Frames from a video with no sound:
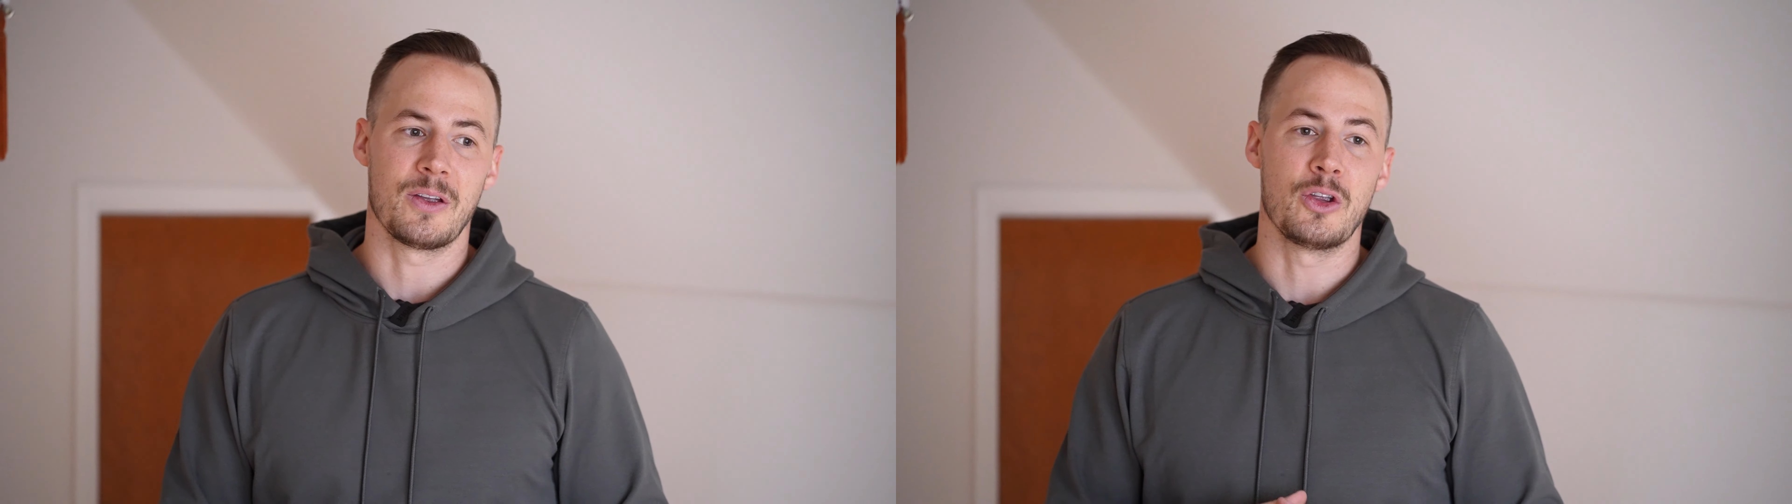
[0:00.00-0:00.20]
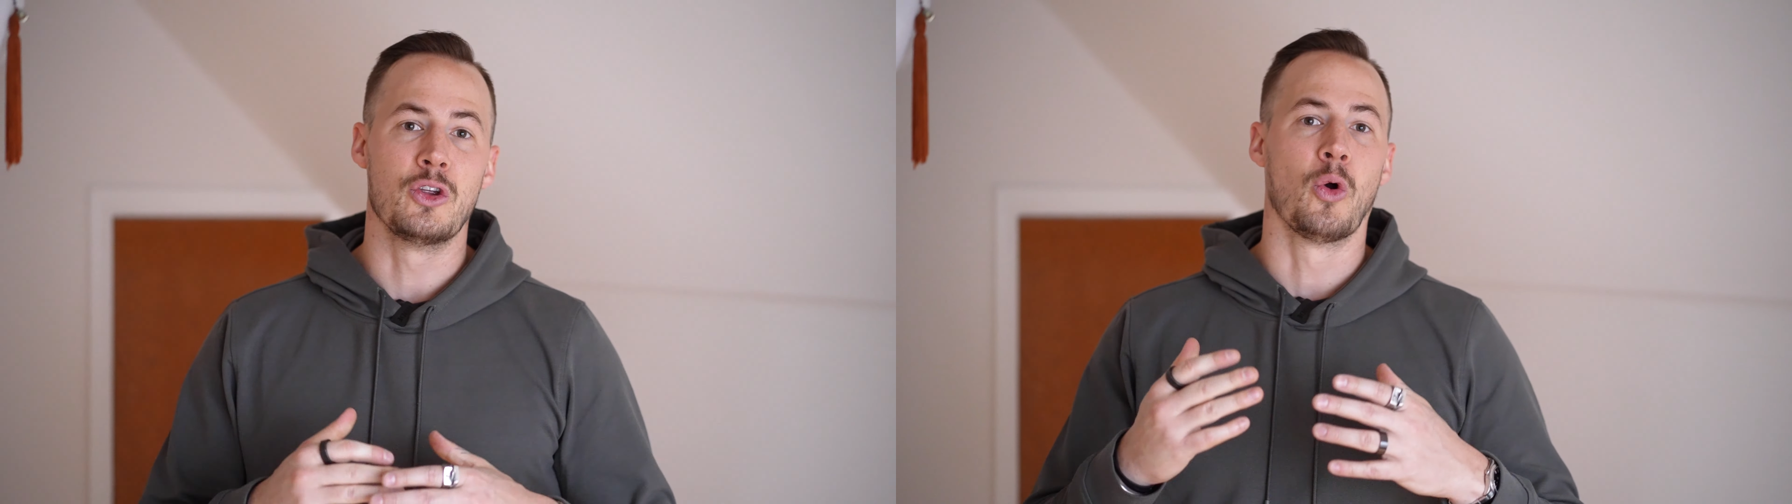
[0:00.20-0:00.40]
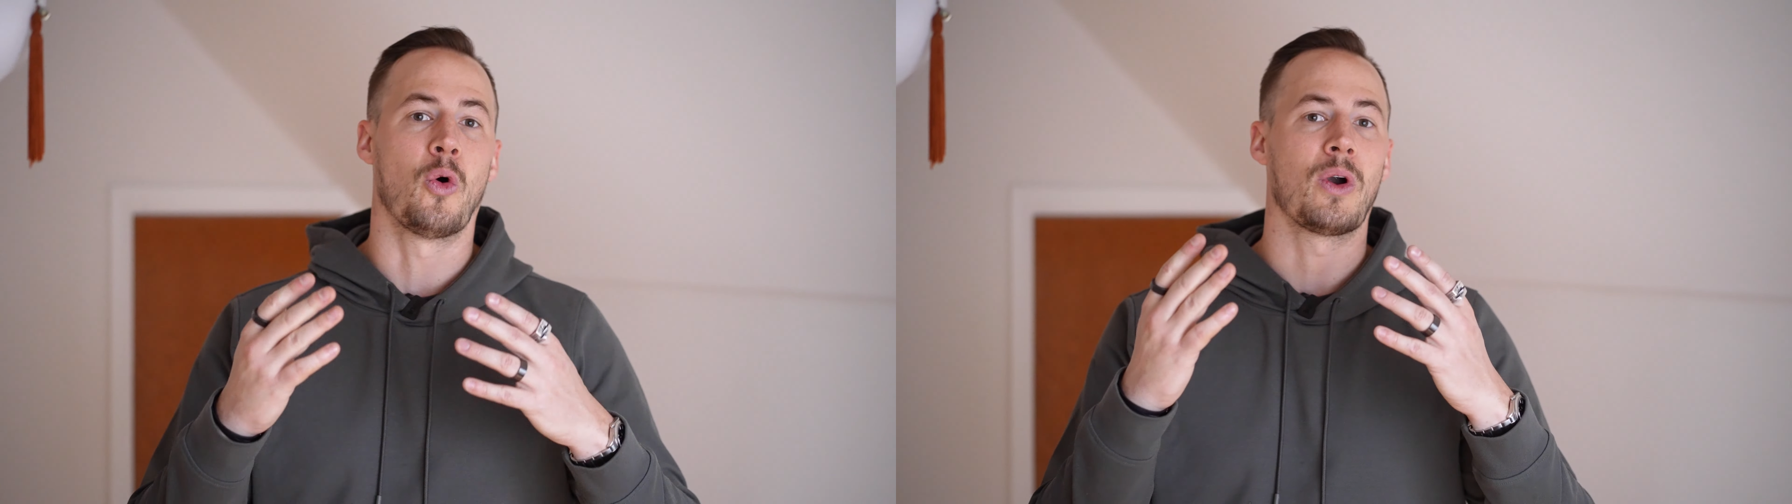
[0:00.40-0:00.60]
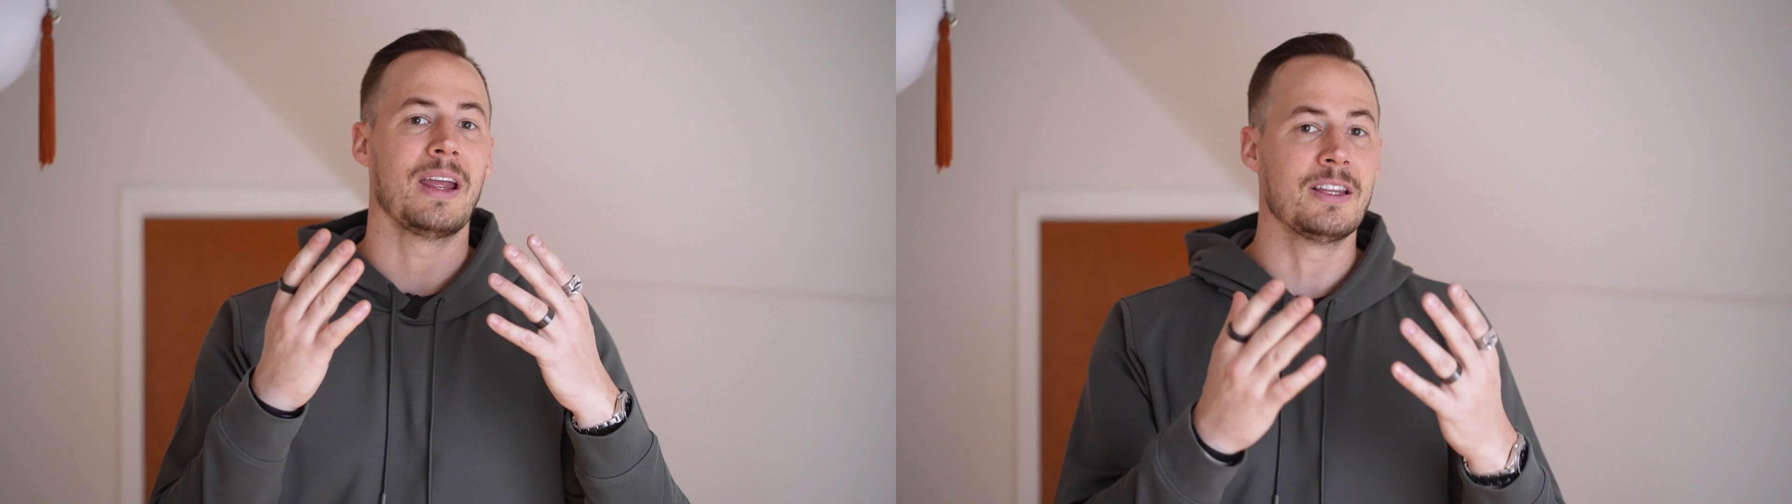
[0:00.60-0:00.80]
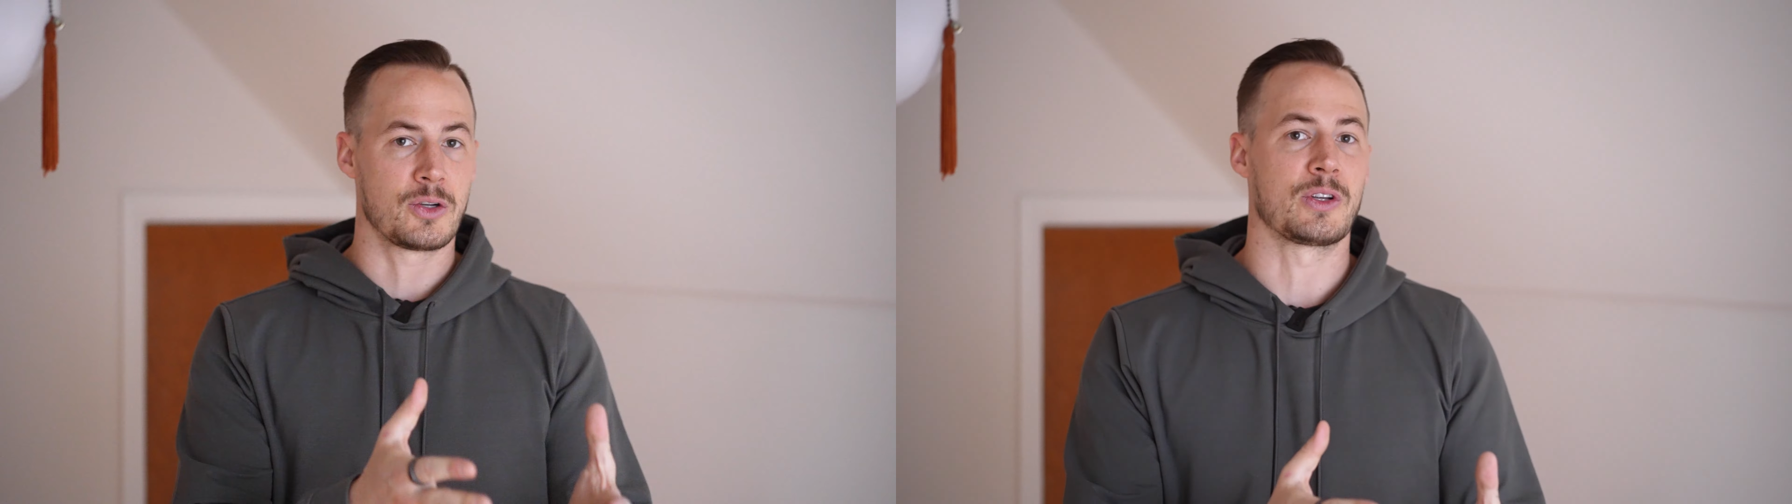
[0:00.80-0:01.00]
your
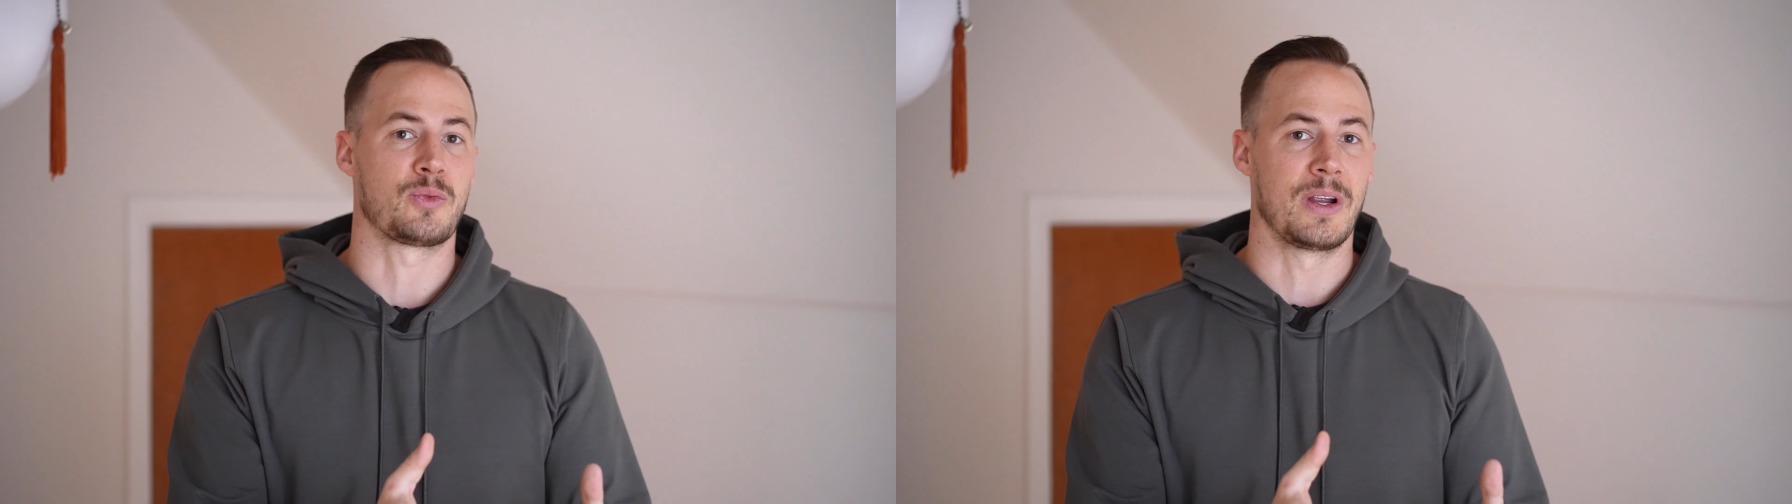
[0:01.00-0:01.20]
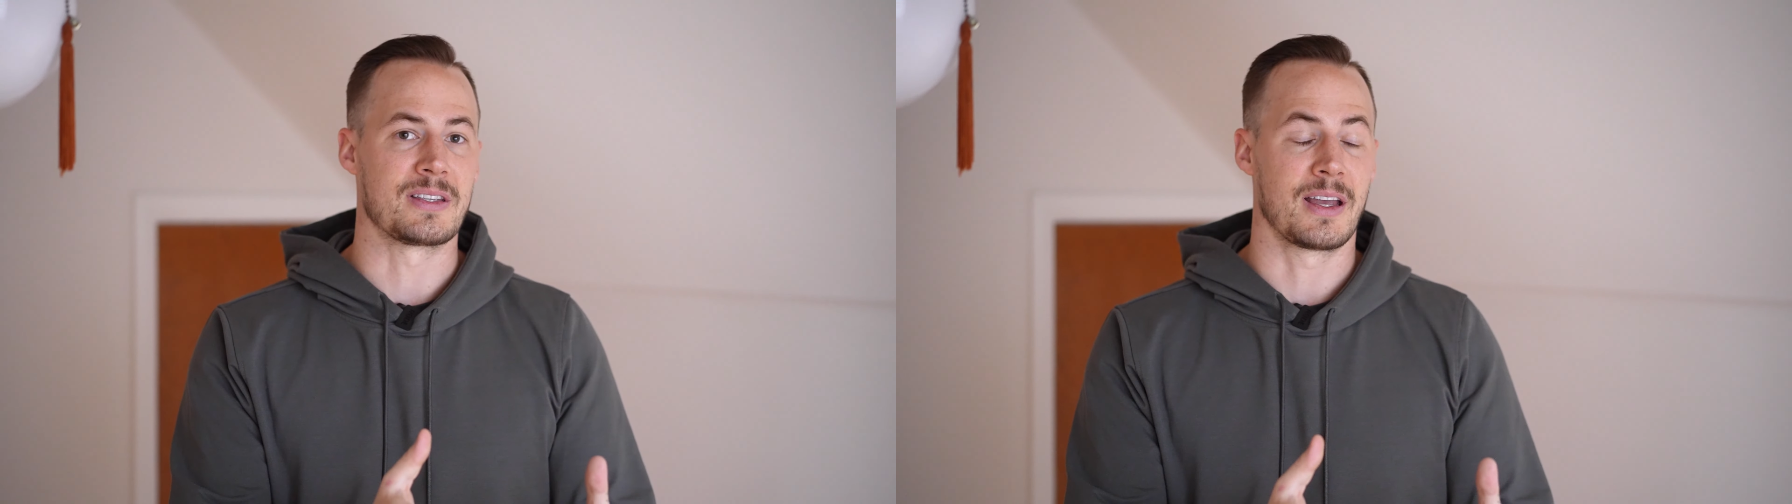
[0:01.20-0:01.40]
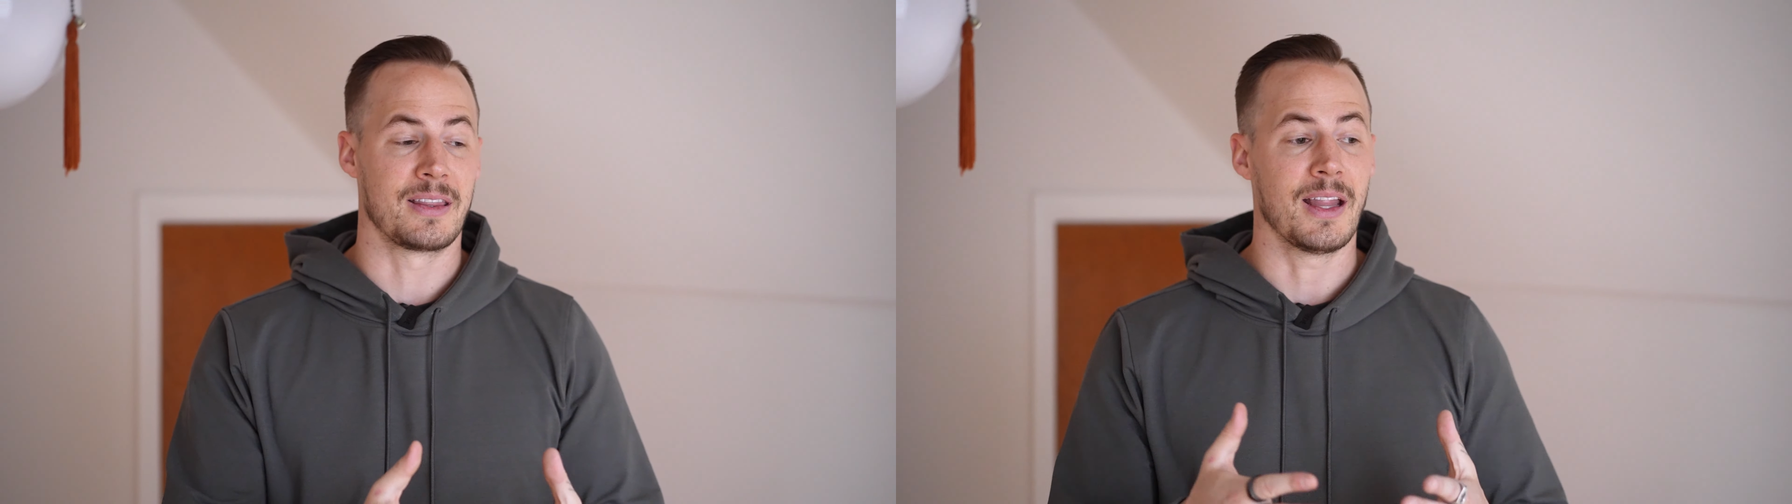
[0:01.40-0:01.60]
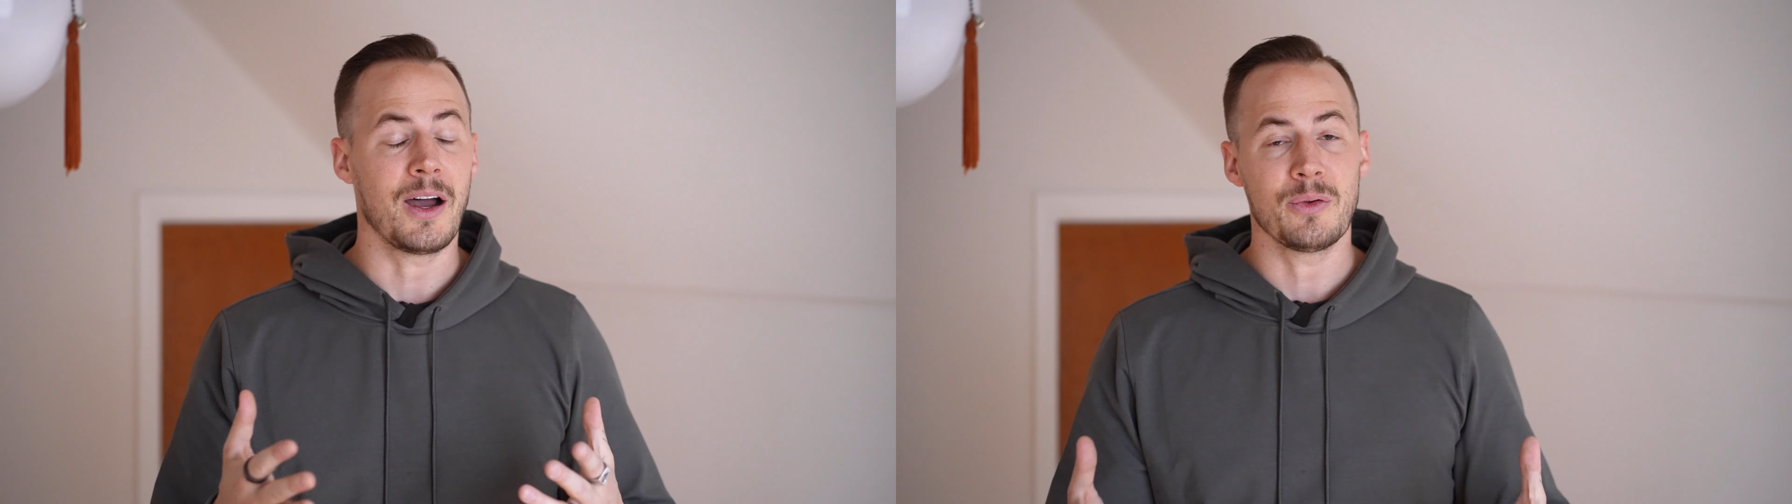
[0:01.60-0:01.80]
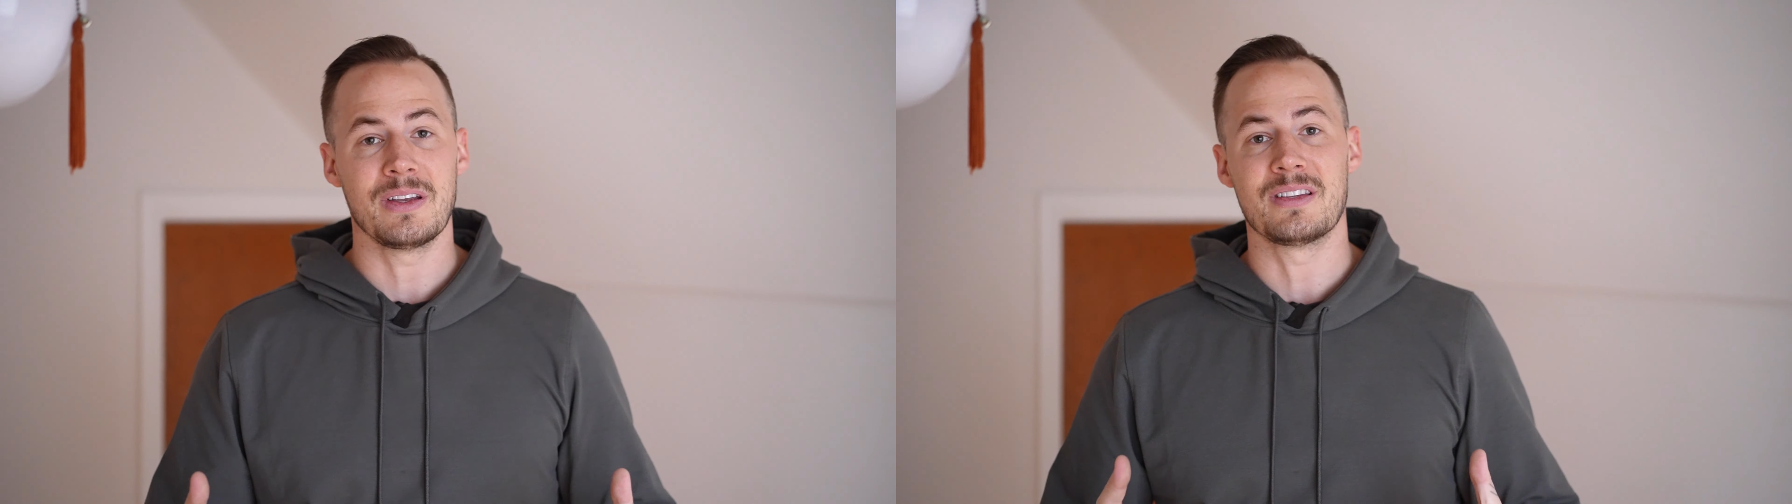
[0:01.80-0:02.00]
interest rates. And now the